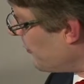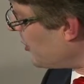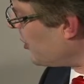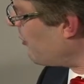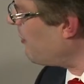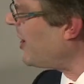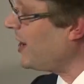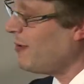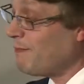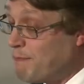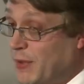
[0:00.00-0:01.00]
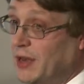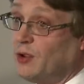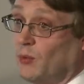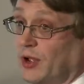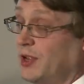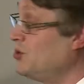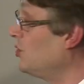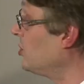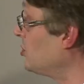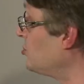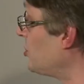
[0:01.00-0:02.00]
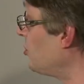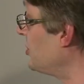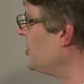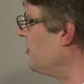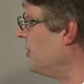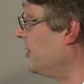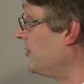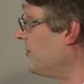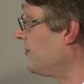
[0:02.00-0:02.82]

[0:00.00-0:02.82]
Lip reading: There are many ways you can control the dimming.